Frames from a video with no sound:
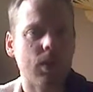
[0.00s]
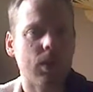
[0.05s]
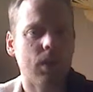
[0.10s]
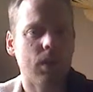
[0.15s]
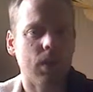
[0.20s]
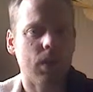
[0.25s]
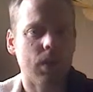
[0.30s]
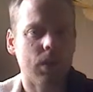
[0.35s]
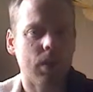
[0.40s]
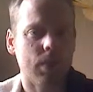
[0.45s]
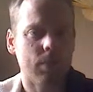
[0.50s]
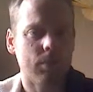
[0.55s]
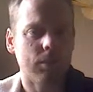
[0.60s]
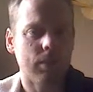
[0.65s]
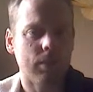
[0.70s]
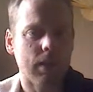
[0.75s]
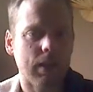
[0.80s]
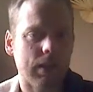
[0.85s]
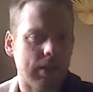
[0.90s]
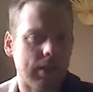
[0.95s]
and
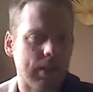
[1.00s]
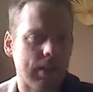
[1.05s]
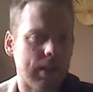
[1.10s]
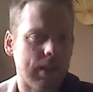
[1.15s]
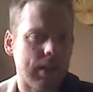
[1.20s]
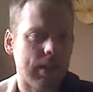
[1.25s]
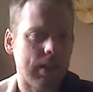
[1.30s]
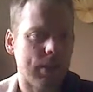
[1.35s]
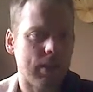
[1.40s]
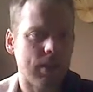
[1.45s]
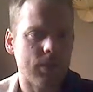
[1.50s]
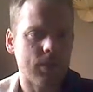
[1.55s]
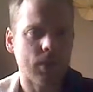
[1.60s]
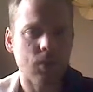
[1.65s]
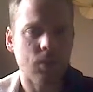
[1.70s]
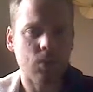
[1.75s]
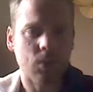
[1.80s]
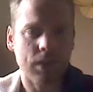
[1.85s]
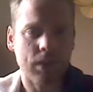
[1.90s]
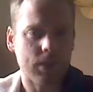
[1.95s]
it kind of depends
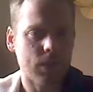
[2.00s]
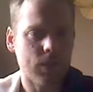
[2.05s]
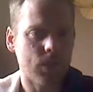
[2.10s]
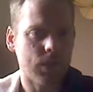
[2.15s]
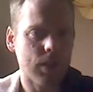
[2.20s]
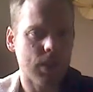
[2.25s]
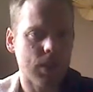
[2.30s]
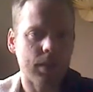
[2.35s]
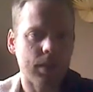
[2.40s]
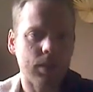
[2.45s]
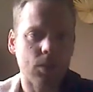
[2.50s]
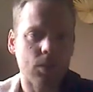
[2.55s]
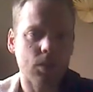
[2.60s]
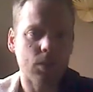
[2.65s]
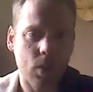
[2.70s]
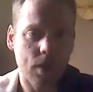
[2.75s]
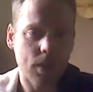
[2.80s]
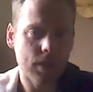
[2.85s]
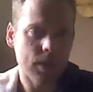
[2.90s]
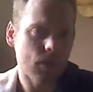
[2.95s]
on what you're selling,
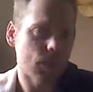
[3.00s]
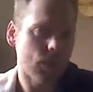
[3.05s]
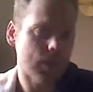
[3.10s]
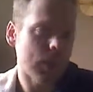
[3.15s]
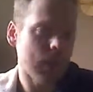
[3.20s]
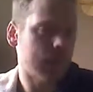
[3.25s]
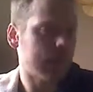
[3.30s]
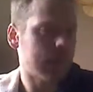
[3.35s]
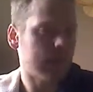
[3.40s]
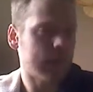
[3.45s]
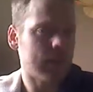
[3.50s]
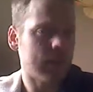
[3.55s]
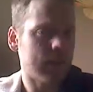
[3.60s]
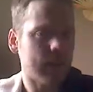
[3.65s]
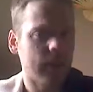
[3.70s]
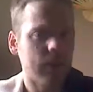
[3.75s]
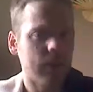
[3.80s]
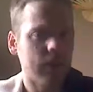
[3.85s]
where you're selling it,